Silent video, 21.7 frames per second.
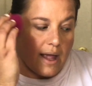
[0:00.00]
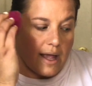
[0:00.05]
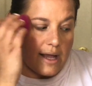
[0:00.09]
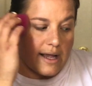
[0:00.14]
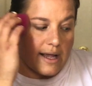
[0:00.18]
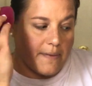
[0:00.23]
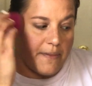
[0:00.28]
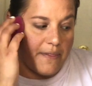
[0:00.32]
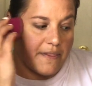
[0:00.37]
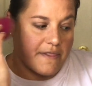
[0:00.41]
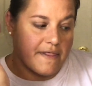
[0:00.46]

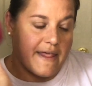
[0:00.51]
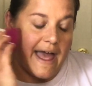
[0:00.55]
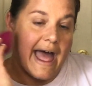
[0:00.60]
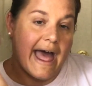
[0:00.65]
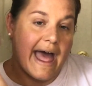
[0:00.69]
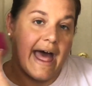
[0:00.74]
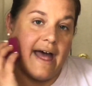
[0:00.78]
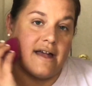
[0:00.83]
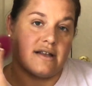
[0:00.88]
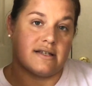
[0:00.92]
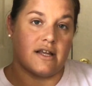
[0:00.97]
And
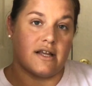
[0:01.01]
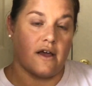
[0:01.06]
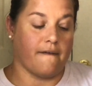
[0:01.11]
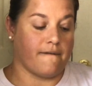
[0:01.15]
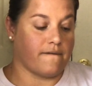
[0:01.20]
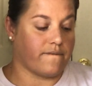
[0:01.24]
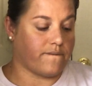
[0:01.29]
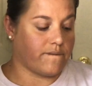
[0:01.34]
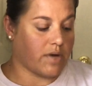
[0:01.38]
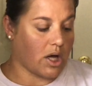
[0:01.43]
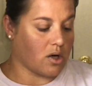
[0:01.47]
that,
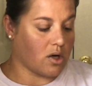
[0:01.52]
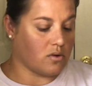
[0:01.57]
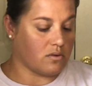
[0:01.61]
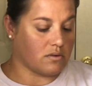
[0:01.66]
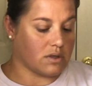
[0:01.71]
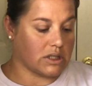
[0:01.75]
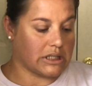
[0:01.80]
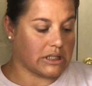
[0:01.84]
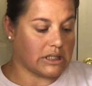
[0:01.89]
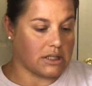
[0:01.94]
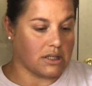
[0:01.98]

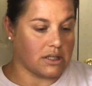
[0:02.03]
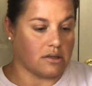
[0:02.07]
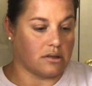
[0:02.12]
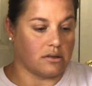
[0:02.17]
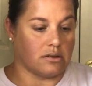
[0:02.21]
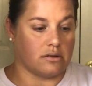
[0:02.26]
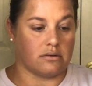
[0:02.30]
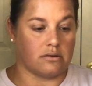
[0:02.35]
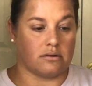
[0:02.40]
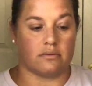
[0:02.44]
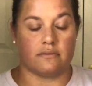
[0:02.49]
folks,
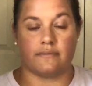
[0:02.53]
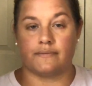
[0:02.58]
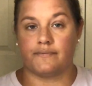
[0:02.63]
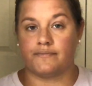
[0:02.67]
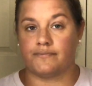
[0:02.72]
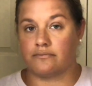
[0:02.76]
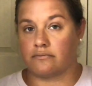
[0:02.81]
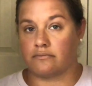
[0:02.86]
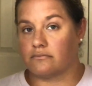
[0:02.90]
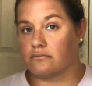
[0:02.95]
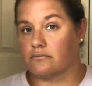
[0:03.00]

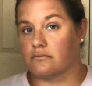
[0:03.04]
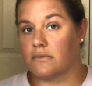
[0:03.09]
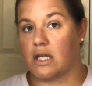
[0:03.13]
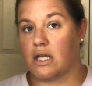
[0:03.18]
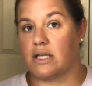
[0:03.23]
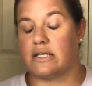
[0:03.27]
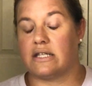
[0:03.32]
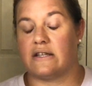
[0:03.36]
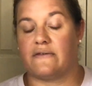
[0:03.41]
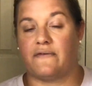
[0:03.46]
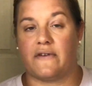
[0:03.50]

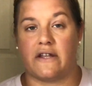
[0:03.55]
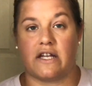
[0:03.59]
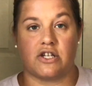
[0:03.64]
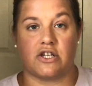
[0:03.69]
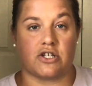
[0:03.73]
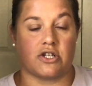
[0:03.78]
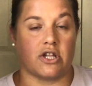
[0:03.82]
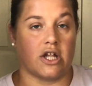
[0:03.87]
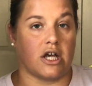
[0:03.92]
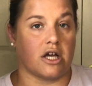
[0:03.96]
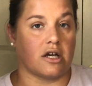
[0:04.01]
is the
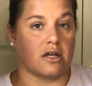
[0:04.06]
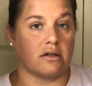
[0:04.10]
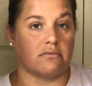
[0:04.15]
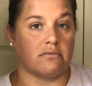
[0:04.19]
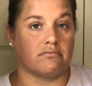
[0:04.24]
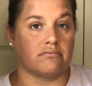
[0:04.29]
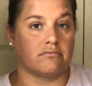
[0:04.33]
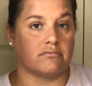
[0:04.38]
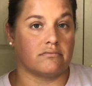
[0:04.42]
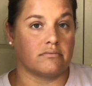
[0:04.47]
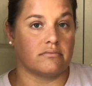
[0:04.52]
finished look.
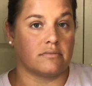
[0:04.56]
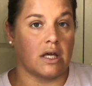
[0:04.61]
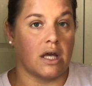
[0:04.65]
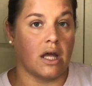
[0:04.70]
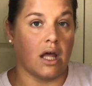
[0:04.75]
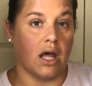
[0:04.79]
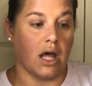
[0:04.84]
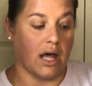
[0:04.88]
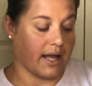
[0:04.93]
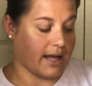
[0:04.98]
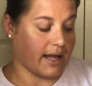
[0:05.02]

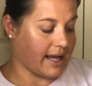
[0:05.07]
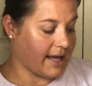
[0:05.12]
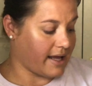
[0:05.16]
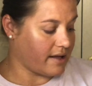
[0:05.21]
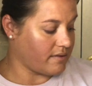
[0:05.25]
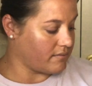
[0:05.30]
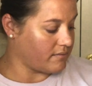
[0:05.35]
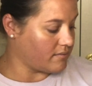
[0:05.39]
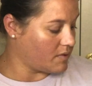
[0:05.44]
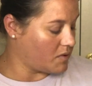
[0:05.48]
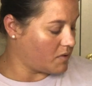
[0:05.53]

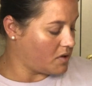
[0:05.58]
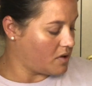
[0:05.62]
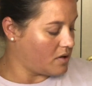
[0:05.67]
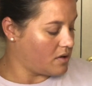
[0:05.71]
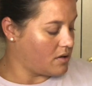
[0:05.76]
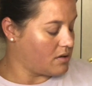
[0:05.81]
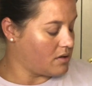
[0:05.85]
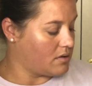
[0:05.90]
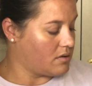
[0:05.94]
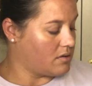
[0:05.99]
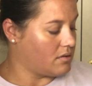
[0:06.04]
Again,
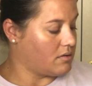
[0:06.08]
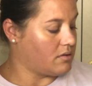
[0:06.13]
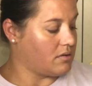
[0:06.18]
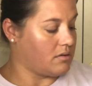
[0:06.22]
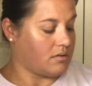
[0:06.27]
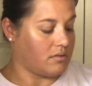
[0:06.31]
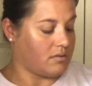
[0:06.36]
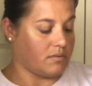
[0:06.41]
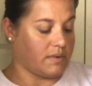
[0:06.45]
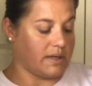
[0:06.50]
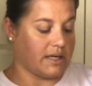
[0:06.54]

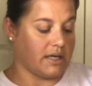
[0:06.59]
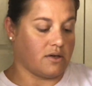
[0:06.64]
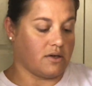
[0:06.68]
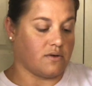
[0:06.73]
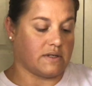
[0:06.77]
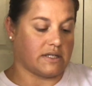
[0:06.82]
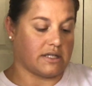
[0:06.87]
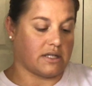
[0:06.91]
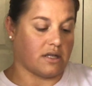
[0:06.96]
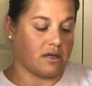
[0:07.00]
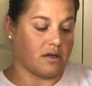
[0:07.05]
we
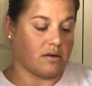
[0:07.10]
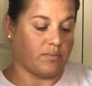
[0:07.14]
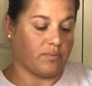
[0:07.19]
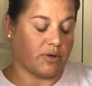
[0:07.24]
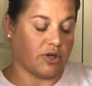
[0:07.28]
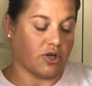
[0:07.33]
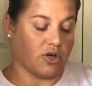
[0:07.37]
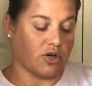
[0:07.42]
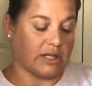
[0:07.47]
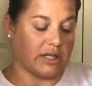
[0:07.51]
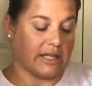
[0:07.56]
use the
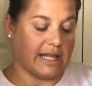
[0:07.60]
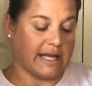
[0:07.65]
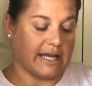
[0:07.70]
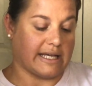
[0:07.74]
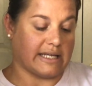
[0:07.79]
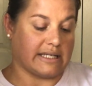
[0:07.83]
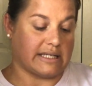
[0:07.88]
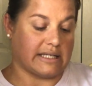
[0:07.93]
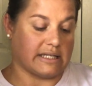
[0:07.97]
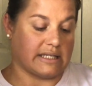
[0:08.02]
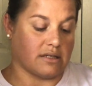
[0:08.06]

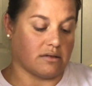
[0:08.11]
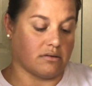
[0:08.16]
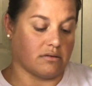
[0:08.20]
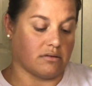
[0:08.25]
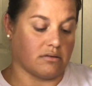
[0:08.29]
Purlisse